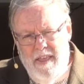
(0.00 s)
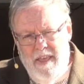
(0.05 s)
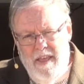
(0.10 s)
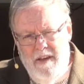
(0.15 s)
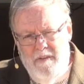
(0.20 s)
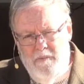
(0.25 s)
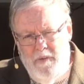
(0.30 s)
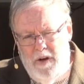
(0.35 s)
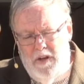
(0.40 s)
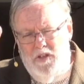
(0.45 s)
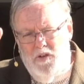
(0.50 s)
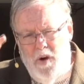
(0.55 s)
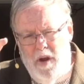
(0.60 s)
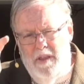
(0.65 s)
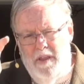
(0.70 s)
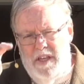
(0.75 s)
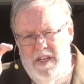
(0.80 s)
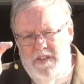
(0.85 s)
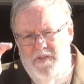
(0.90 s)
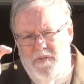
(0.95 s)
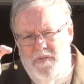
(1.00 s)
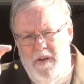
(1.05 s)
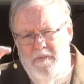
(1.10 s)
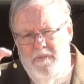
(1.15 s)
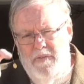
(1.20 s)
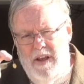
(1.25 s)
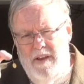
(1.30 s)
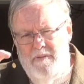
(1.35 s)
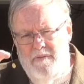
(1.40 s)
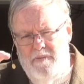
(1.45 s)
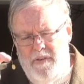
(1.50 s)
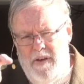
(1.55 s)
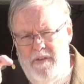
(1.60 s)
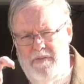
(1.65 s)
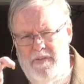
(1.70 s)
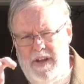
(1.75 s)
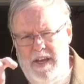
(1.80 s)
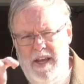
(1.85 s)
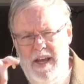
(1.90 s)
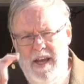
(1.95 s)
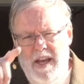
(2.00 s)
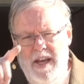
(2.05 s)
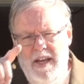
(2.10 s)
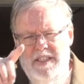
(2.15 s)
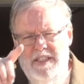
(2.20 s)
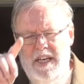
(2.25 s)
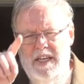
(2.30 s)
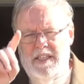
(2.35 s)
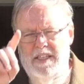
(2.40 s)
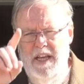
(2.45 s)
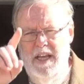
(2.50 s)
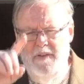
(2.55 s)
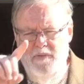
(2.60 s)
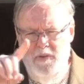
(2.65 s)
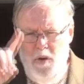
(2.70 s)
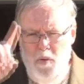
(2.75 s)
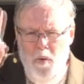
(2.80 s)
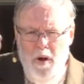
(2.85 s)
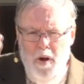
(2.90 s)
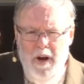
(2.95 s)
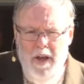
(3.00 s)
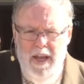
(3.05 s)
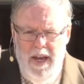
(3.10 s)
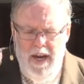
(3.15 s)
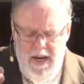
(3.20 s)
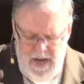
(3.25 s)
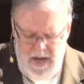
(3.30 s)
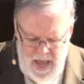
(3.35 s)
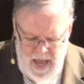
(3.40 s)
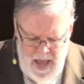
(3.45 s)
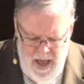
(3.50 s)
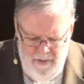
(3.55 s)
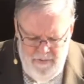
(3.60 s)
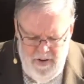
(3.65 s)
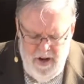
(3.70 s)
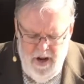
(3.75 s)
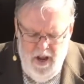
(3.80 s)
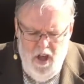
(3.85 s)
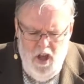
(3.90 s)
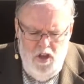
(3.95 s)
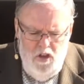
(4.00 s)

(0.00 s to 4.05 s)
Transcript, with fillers: 1 Corinthians 15 50 says, if you want to get into heaven,